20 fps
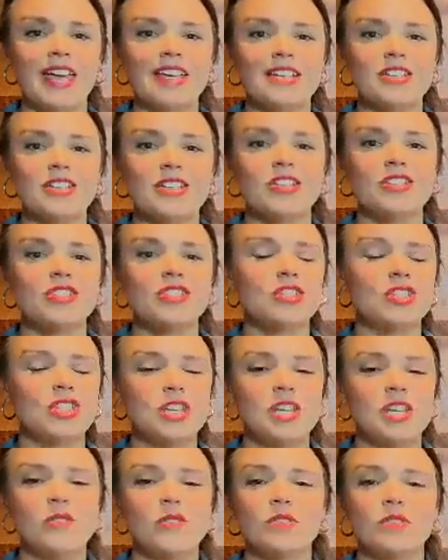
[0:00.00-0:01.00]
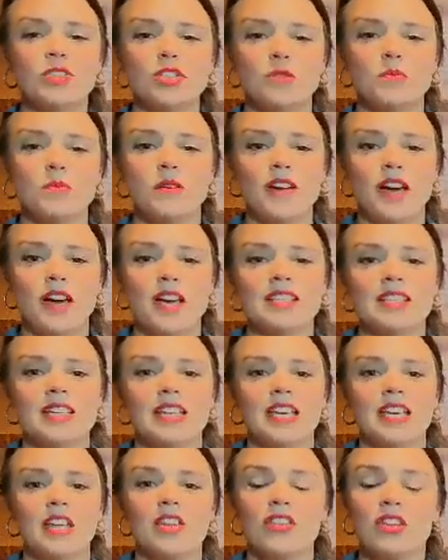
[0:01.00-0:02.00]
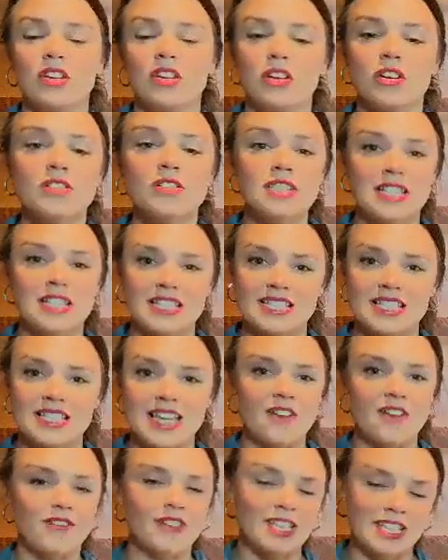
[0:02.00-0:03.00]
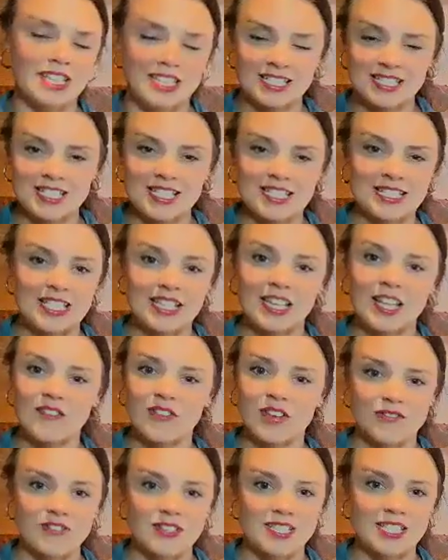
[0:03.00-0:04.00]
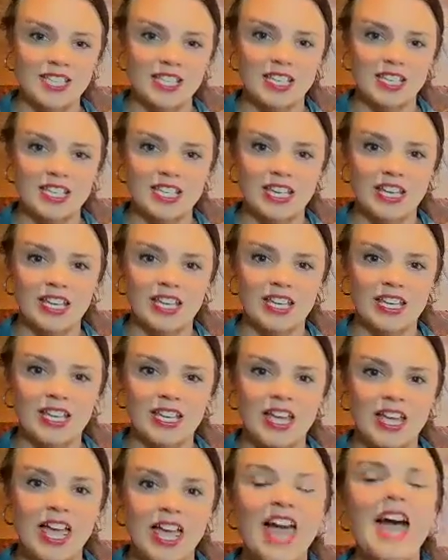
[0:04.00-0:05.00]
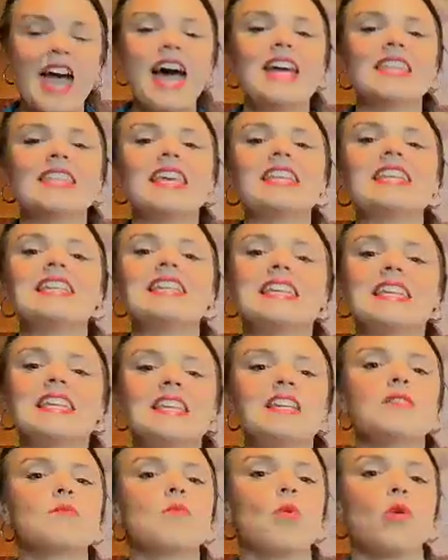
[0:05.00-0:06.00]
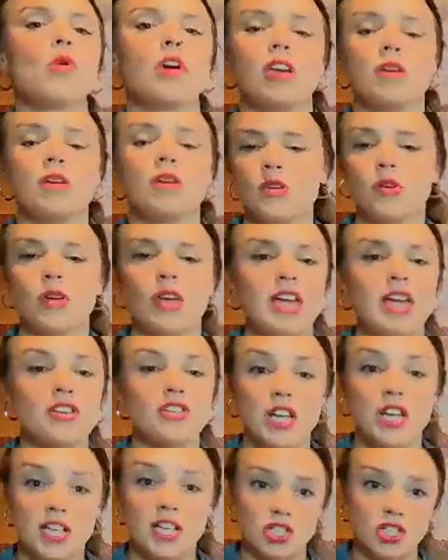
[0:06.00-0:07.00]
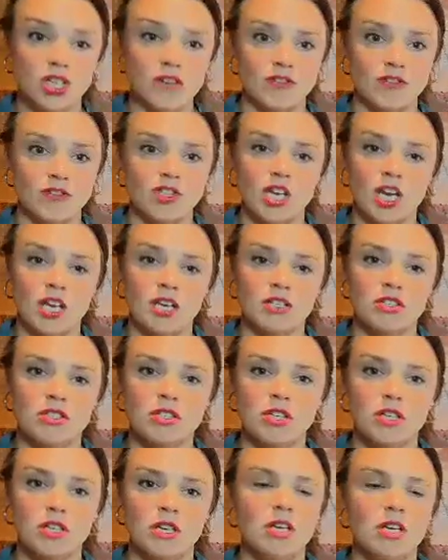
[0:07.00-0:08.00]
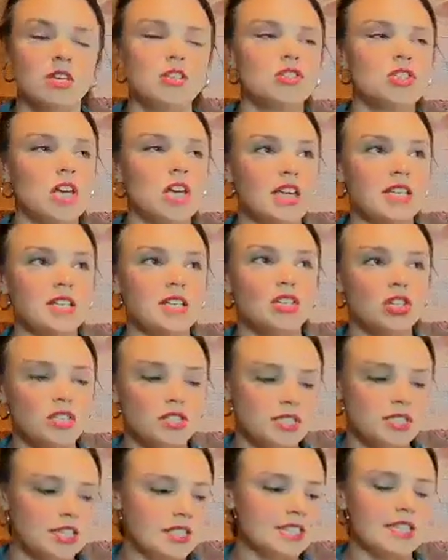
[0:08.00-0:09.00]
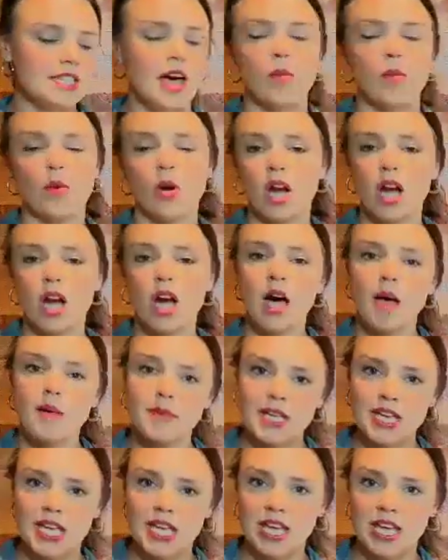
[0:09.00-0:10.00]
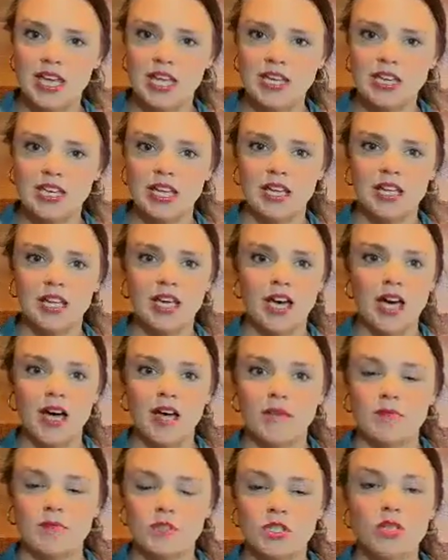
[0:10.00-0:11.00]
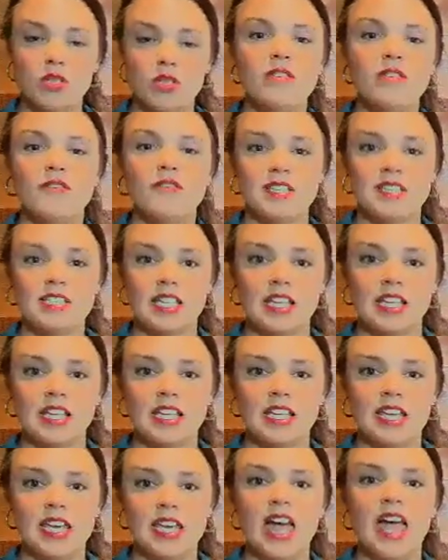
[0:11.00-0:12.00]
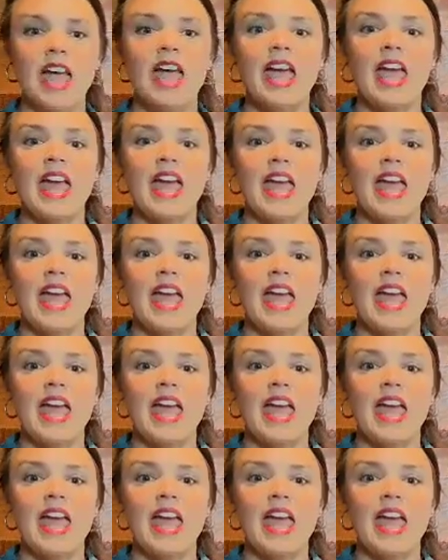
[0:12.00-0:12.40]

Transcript: and she was supervising the nursing staff in an assisted living facility, and they needed more communication at shift change. She had nurses that were coming in to the facility,